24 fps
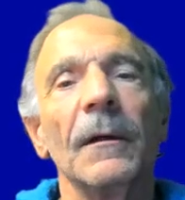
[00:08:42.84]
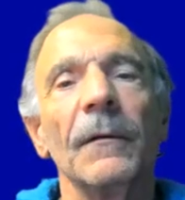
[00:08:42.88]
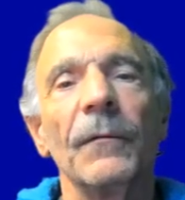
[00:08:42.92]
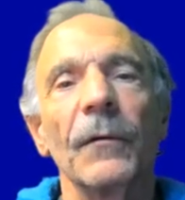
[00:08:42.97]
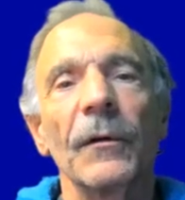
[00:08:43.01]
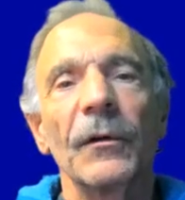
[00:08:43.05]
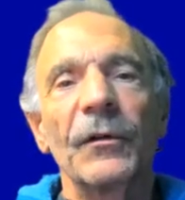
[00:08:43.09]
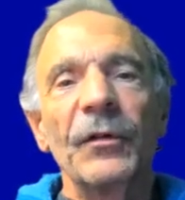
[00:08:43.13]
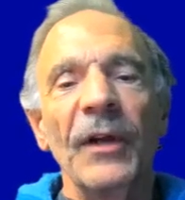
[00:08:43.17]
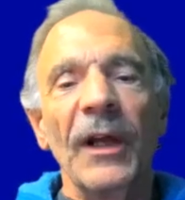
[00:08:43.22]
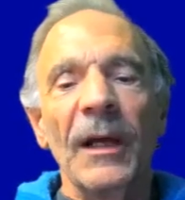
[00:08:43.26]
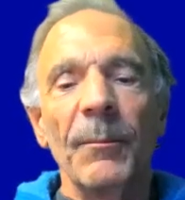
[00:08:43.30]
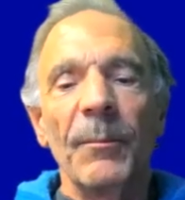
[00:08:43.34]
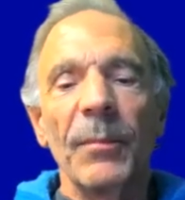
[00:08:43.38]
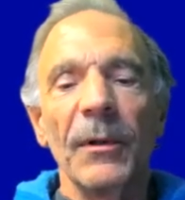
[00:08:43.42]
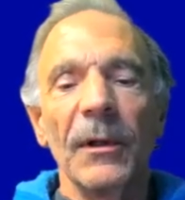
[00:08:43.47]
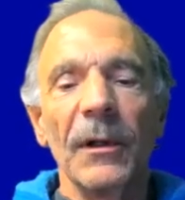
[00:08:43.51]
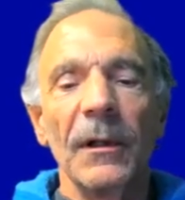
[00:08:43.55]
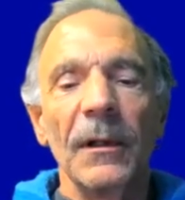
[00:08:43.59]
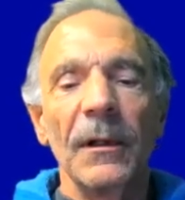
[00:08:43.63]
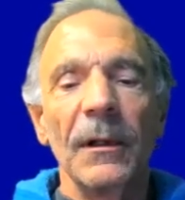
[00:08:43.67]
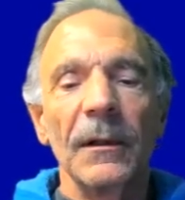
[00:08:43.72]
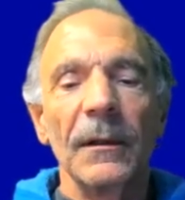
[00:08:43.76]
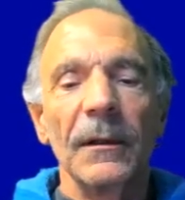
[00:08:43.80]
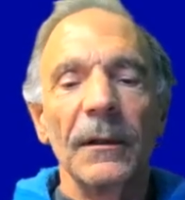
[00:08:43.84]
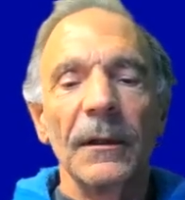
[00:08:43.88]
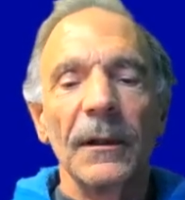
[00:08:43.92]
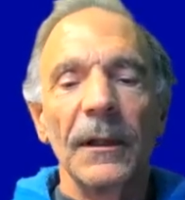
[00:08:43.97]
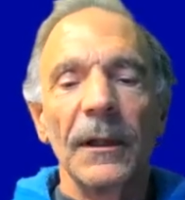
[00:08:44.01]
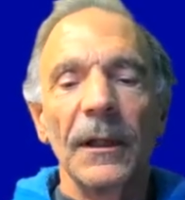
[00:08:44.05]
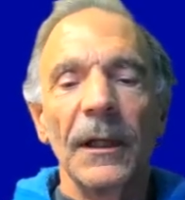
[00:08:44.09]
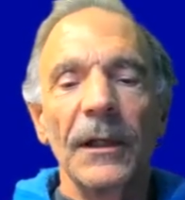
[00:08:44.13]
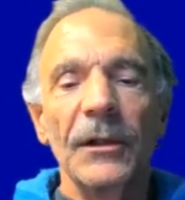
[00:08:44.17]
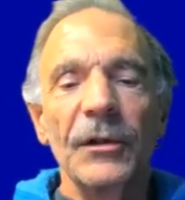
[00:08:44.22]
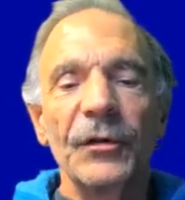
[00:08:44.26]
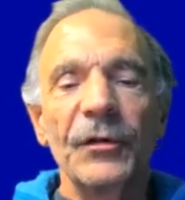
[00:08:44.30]
For example,
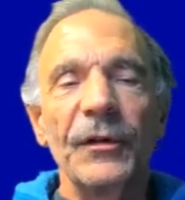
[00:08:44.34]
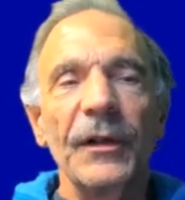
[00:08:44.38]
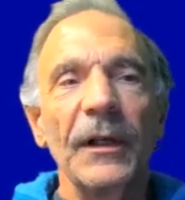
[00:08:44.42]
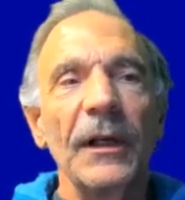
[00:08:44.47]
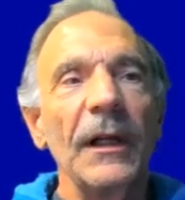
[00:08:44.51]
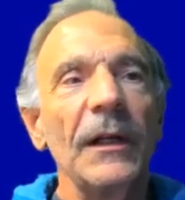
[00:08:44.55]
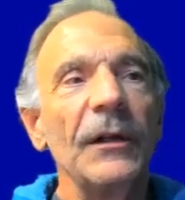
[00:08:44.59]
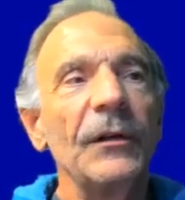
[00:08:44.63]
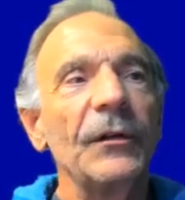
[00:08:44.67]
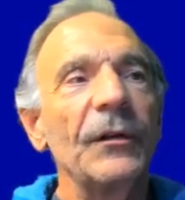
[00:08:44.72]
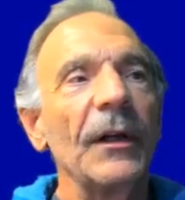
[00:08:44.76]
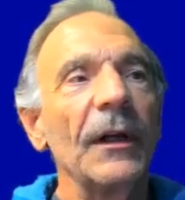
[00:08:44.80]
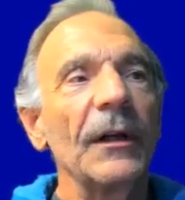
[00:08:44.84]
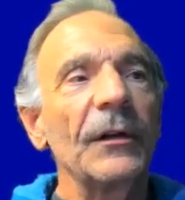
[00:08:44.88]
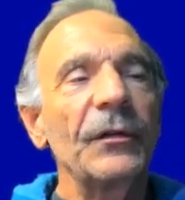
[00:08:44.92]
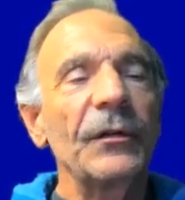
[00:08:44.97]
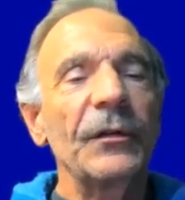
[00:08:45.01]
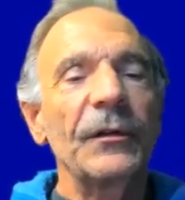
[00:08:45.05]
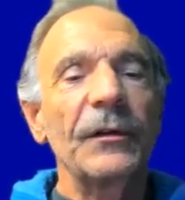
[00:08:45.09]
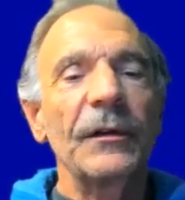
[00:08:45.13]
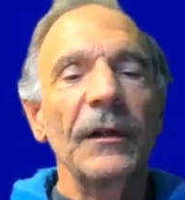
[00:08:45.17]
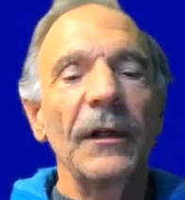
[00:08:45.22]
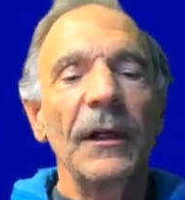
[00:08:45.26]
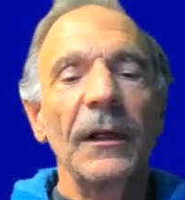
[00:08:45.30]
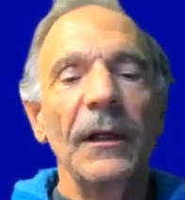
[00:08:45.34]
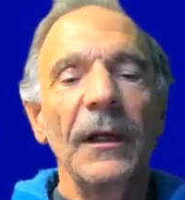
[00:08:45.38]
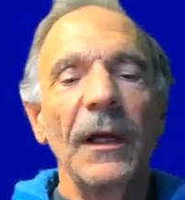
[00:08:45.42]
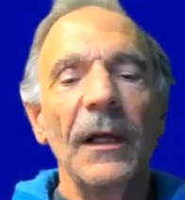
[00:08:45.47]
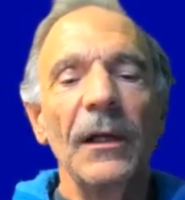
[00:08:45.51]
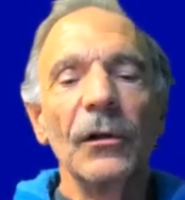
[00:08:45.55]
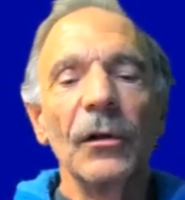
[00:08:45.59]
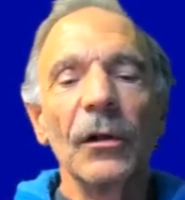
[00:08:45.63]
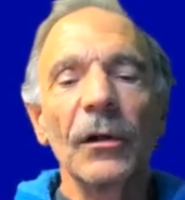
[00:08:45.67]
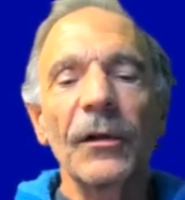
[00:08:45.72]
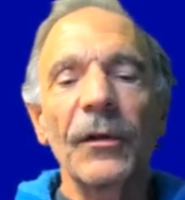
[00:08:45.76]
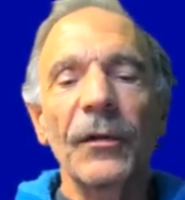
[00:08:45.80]
I just did a test,
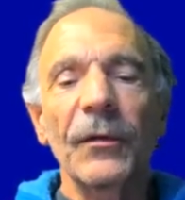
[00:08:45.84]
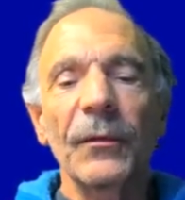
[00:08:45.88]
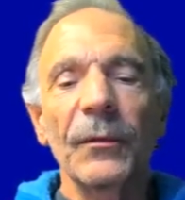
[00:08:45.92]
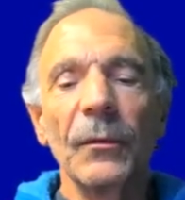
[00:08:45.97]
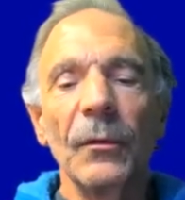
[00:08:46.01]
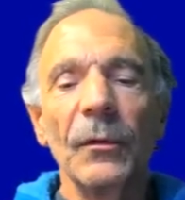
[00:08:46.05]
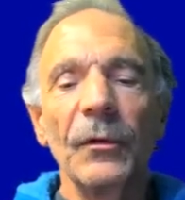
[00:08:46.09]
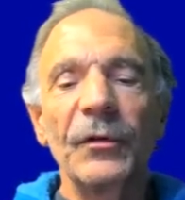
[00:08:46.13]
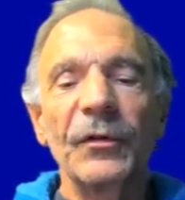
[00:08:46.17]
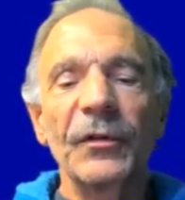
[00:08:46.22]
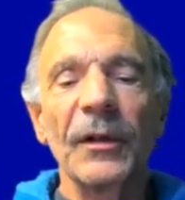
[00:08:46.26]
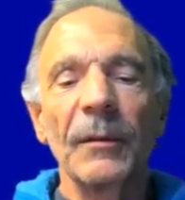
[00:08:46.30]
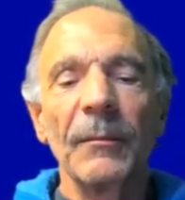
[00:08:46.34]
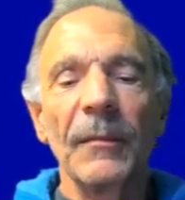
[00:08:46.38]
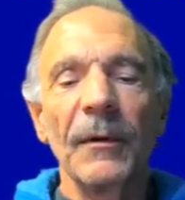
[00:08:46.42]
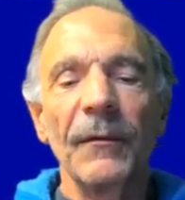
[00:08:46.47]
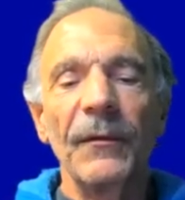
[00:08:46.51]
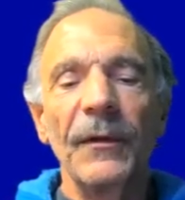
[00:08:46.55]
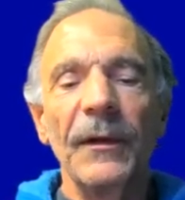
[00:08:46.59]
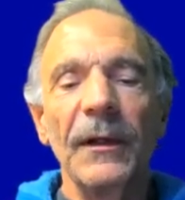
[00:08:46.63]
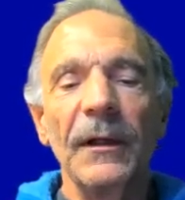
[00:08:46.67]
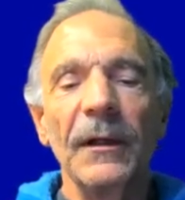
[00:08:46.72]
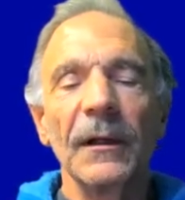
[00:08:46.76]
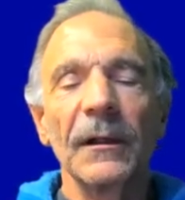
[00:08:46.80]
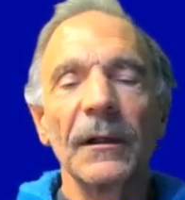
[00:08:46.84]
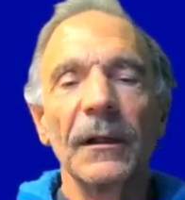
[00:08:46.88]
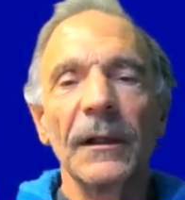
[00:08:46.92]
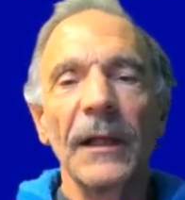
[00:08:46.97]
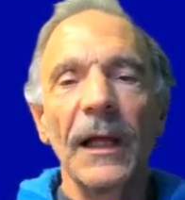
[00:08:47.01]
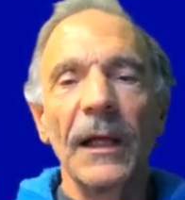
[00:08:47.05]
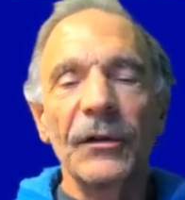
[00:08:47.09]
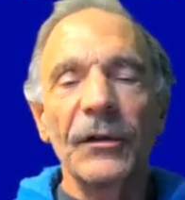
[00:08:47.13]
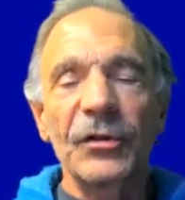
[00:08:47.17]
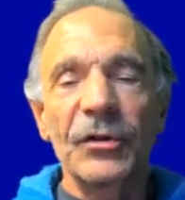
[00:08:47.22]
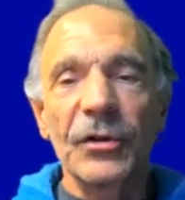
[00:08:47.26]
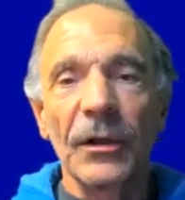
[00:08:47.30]
a look through some of on the
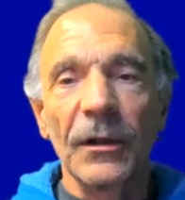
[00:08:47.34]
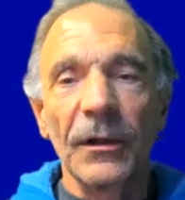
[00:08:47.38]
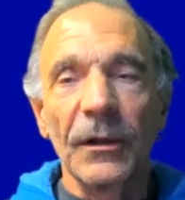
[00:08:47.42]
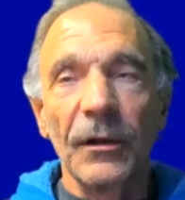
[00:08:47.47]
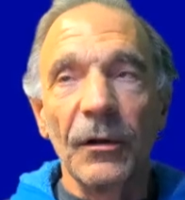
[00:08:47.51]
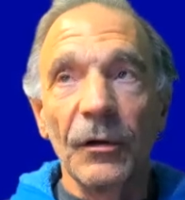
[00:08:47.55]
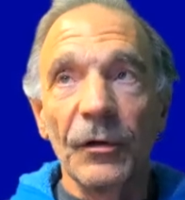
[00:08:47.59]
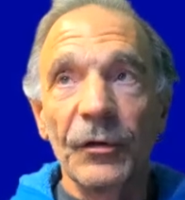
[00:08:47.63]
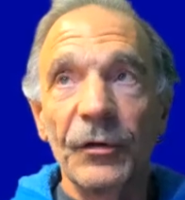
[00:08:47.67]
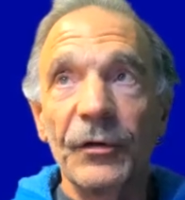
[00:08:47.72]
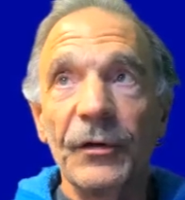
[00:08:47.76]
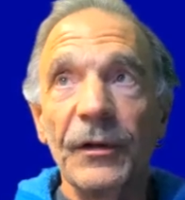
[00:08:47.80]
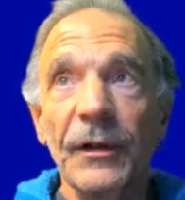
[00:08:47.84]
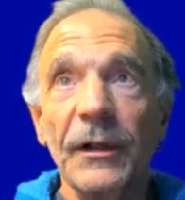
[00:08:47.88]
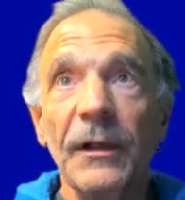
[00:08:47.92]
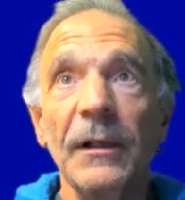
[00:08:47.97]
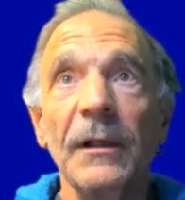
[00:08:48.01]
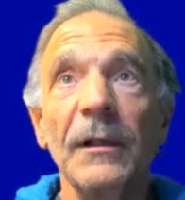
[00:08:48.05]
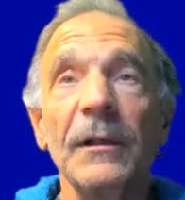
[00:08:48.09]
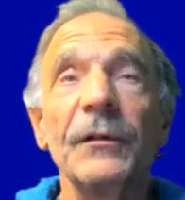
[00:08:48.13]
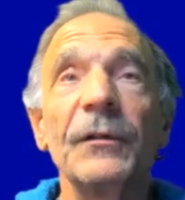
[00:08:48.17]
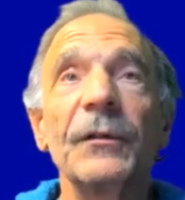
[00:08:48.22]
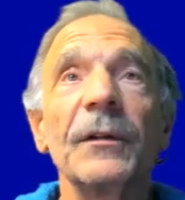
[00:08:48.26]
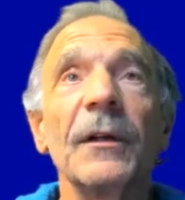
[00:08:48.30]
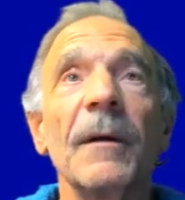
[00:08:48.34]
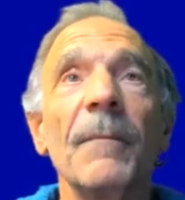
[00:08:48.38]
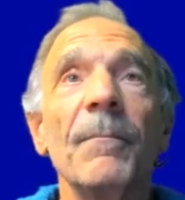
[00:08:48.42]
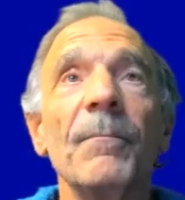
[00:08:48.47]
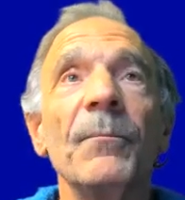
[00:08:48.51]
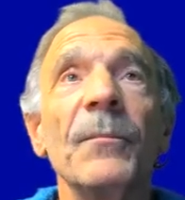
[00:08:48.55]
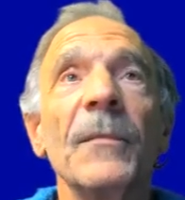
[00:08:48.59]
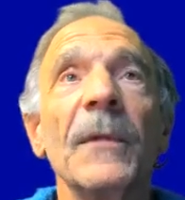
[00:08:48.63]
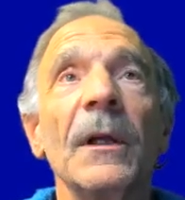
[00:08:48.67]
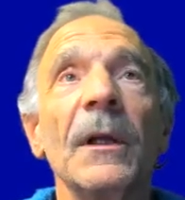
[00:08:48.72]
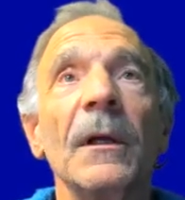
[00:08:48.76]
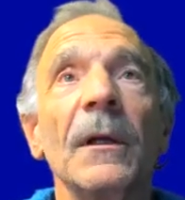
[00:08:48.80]
last chart, you'll see
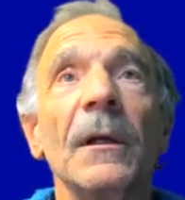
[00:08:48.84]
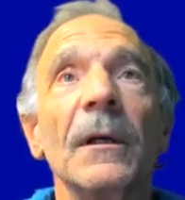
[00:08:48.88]
some